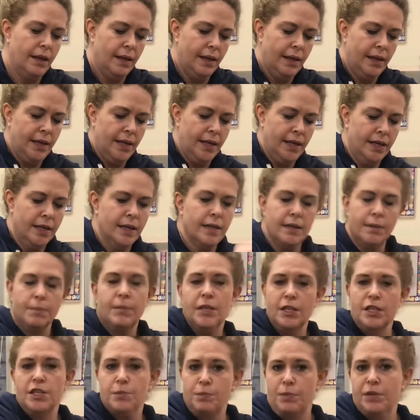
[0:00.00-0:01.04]
and I'm
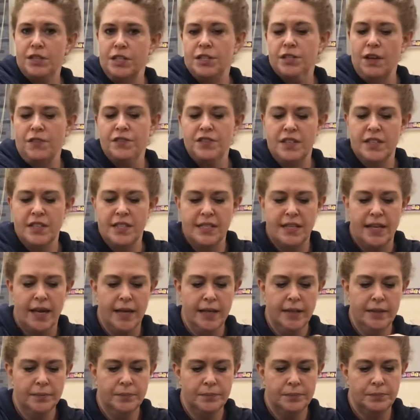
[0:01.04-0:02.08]
gonna just put this off to the
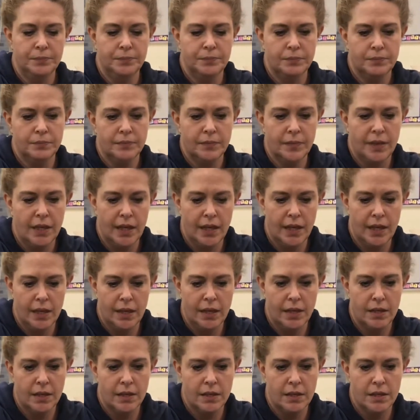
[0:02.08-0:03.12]
side
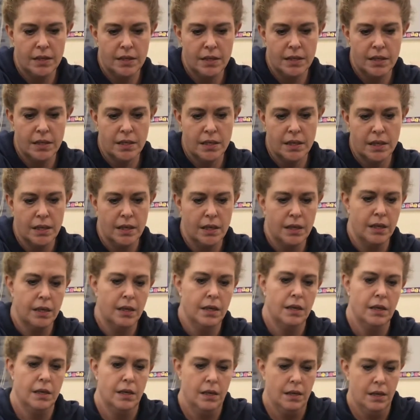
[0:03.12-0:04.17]
and
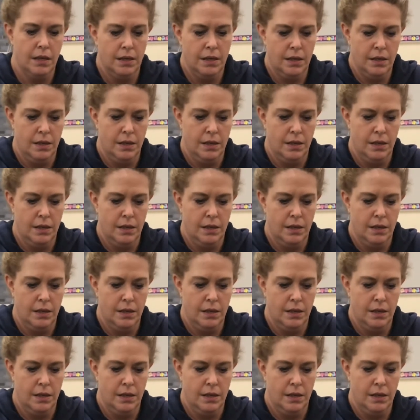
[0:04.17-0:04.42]
mm.